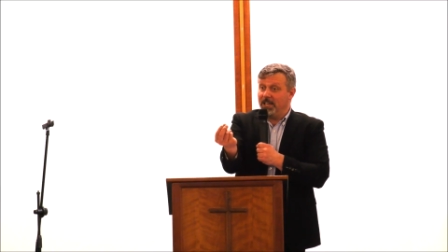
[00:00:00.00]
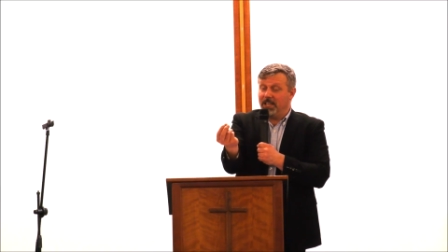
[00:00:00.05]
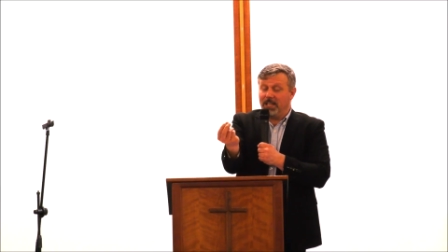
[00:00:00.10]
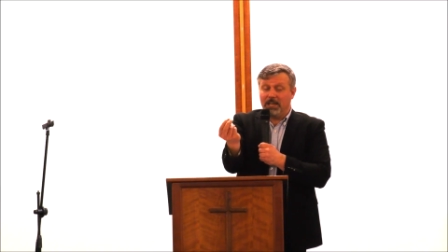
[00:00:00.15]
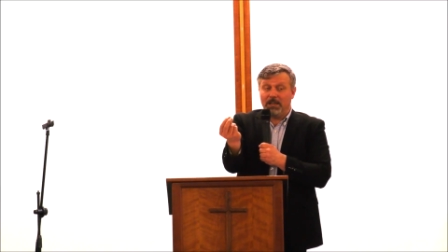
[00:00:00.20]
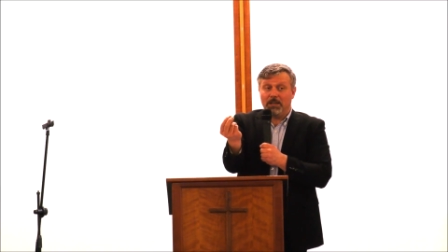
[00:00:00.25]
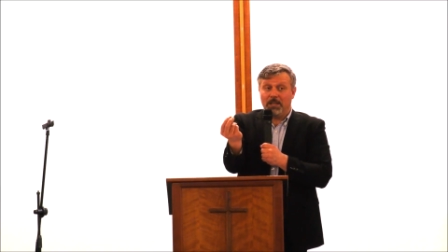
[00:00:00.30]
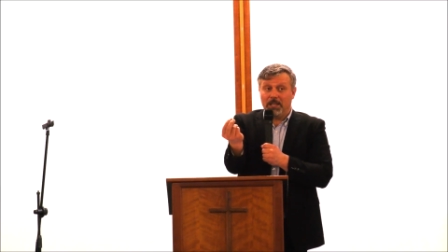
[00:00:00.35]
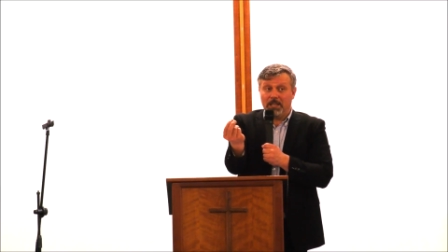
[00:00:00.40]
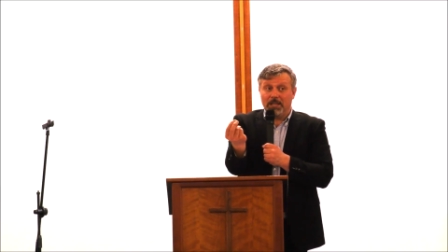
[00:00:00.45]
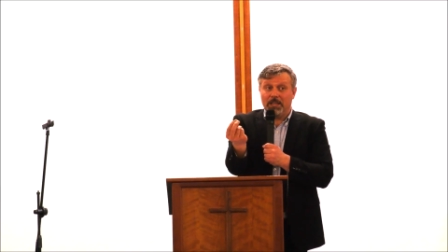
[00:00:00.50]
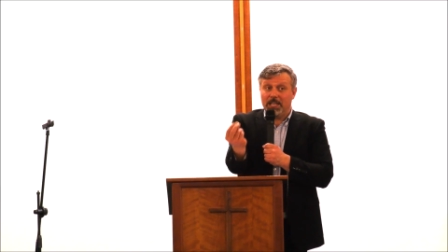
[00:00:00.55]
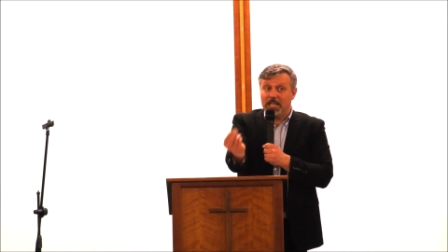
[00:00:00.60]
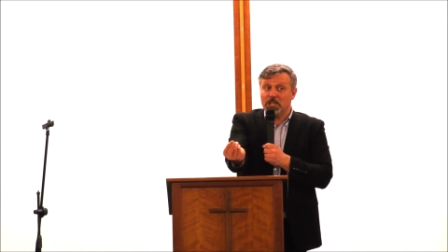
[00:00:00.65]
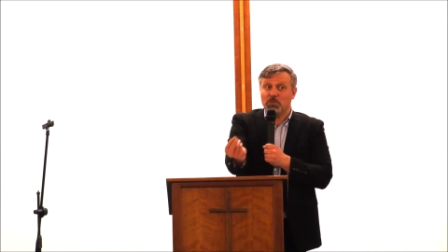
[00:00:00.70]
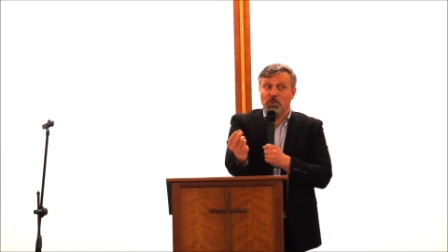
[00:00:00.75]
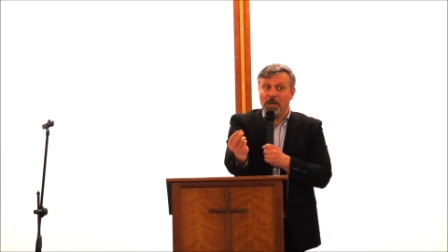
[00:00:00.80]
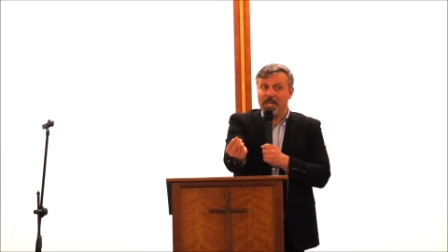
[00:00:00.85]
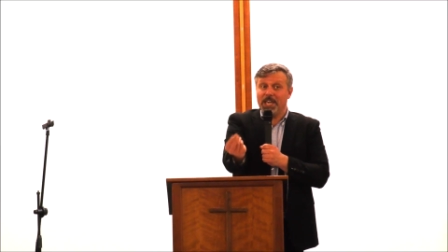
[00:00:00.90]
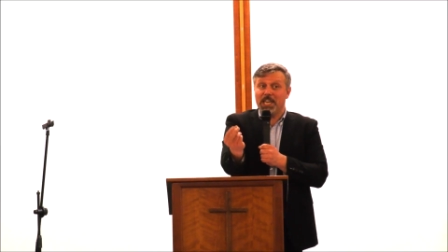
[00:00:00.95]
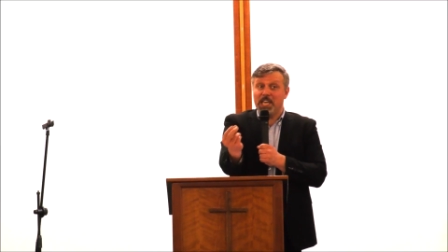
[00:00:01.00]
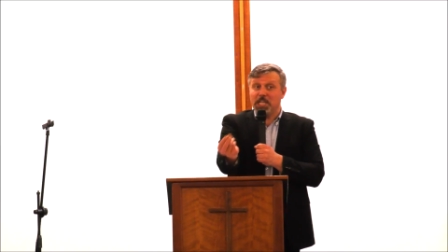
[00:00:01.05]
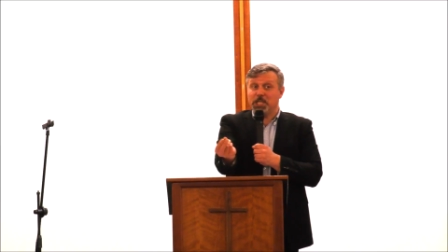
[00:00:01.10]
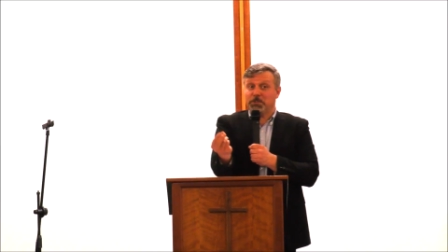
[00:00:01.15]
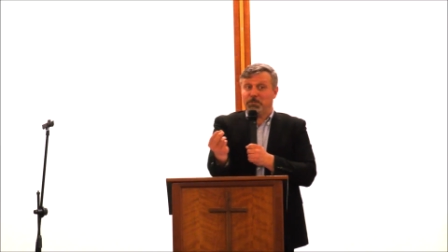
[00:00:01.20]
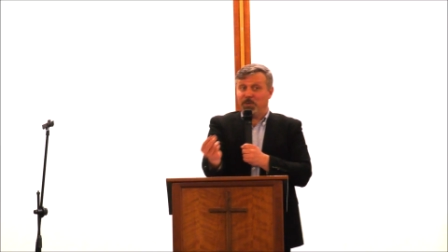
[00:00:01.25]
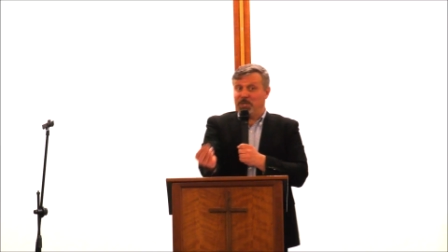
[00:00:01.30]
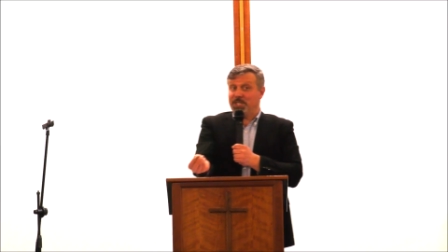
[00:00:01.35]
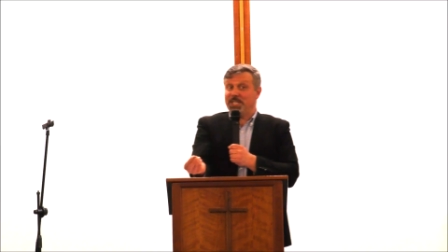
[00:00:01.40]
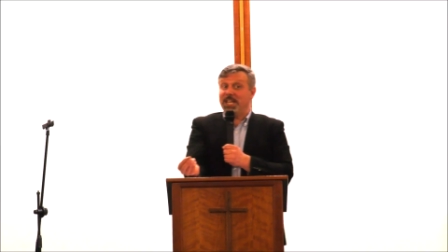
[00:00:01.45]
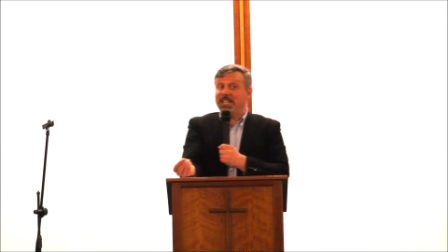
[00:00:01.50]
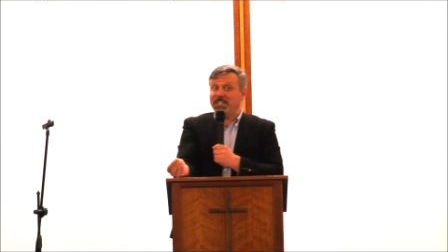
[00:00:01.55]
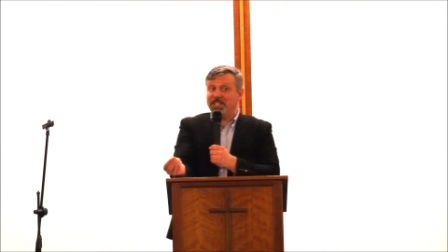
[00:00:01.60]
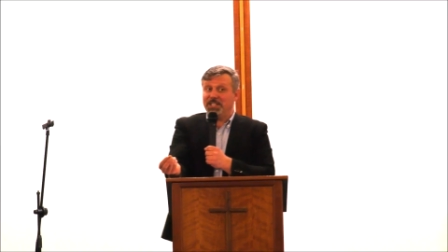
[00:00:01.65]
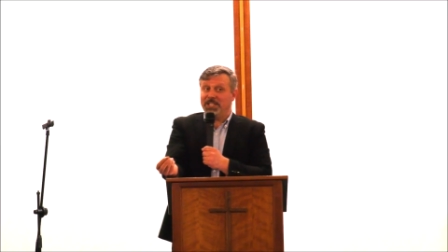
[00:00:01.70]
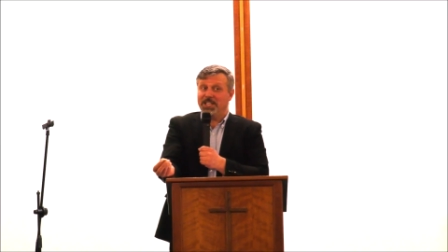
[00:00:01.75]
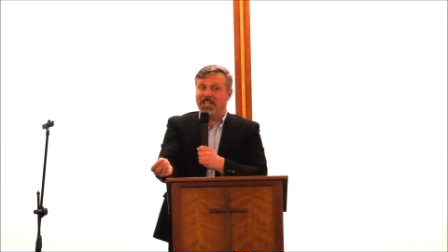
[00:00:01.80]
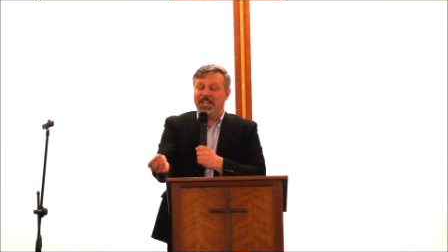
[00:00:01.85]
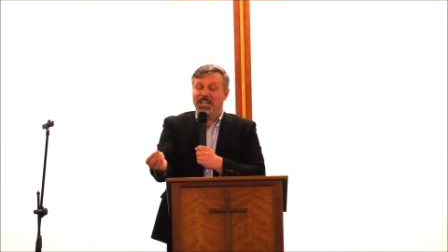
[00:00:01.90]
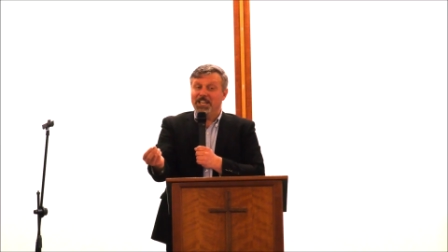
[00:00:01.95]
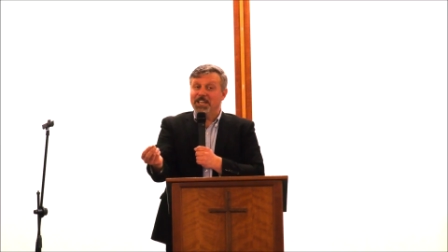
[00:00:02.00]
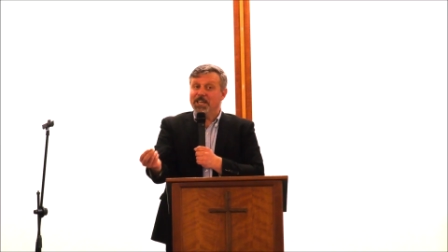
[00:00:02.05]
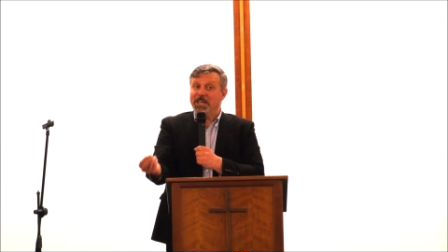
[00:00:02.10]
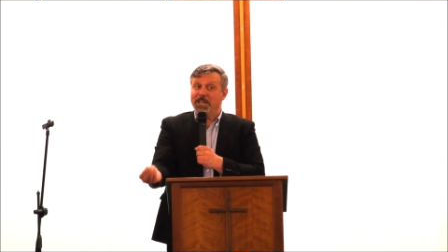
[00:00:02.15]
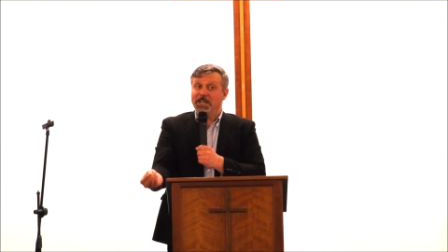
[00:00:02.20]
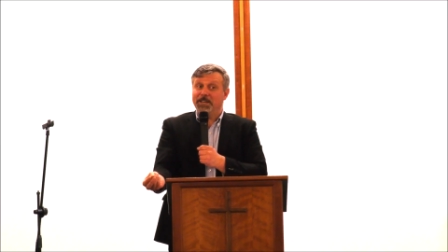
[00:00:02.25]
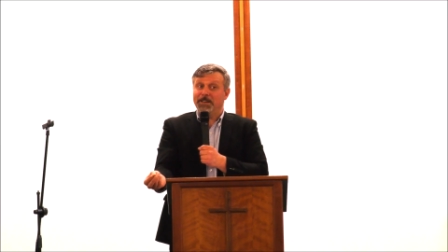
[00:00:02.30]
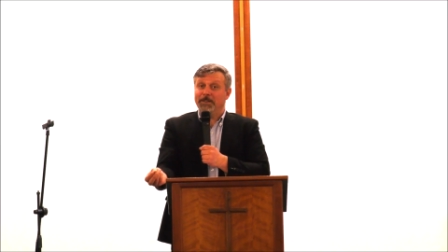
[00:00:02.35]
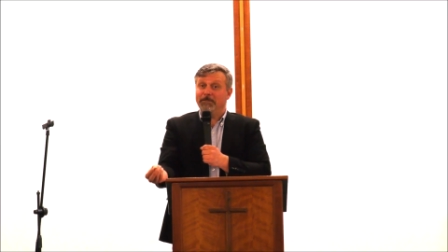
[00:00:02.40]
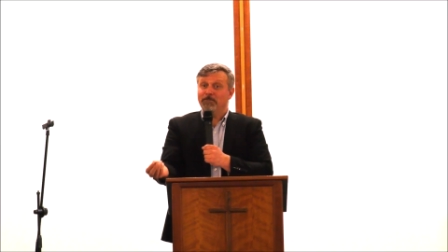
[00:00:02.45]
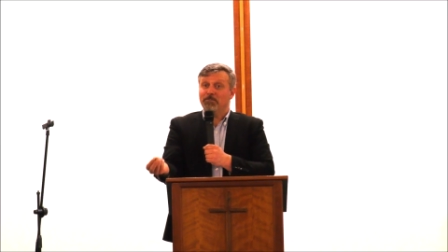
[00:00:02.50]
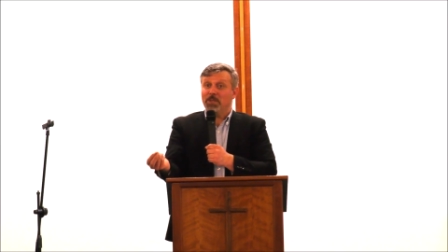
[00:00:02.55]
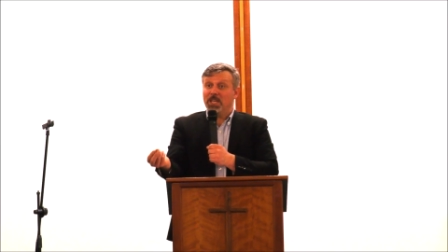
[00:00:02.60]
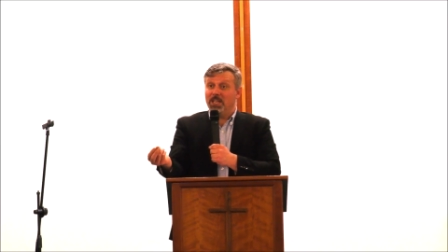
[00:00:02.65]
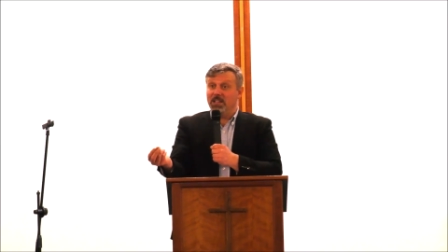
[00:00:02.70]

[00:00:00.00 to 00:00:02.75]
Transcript: in, in this way he is presented in,